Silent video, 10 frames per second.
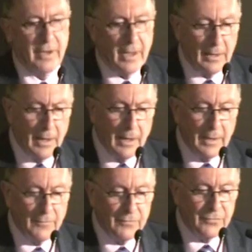our
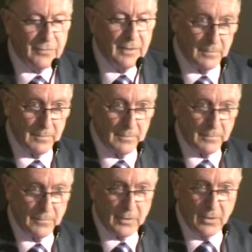lives.
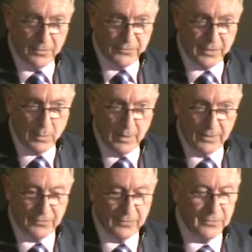The
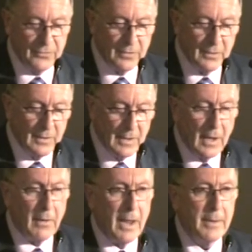consequences
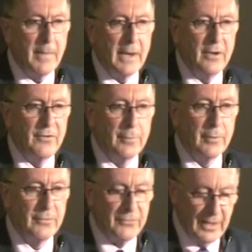are
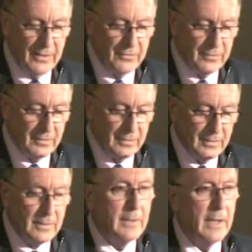unmanageable debt,
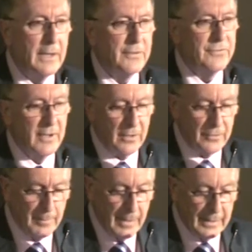
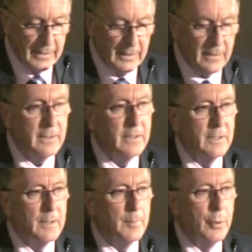unsound money,
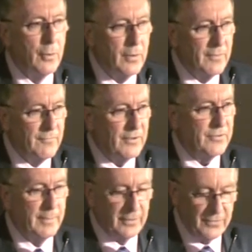poor
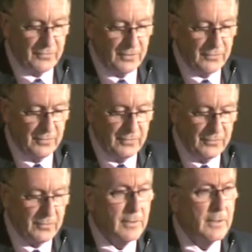investment
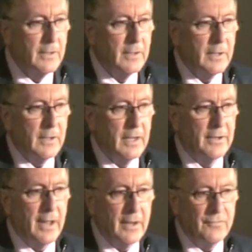decisions, and
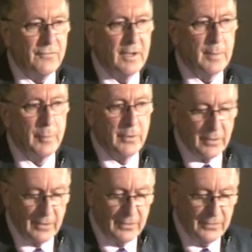unfair
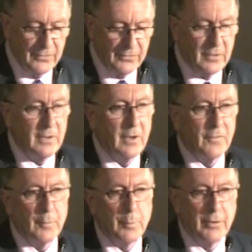burdens on
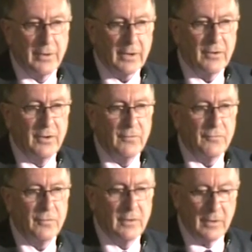the
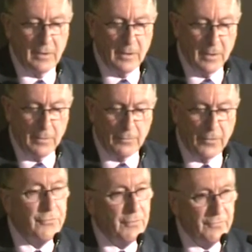productive, the
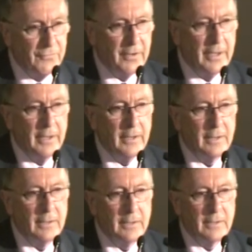thrifty,
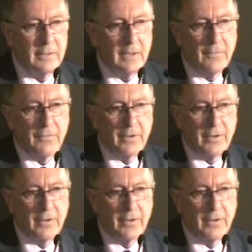and the